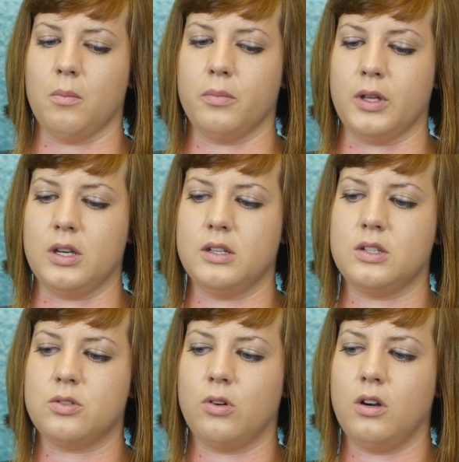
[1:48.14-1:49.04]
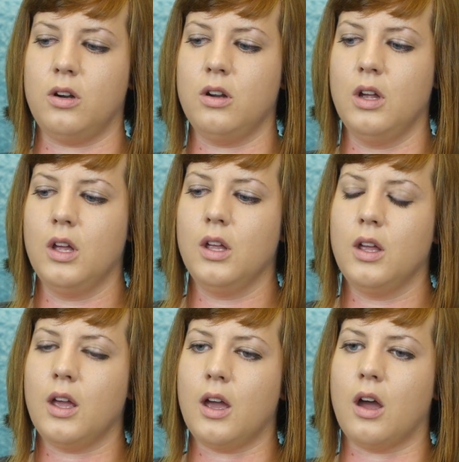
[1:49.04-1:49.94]
bleeding disorder.
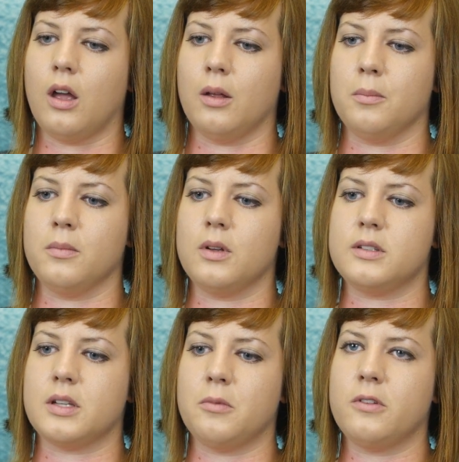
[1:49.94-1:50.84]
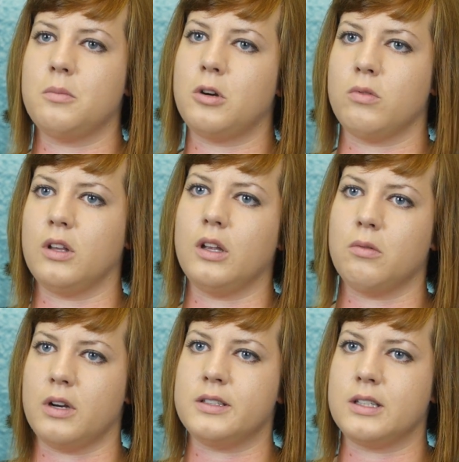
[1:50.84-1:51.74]
Some of them are really
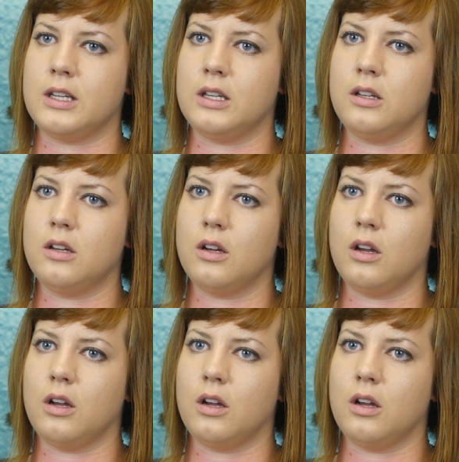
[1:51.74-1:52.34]
risky.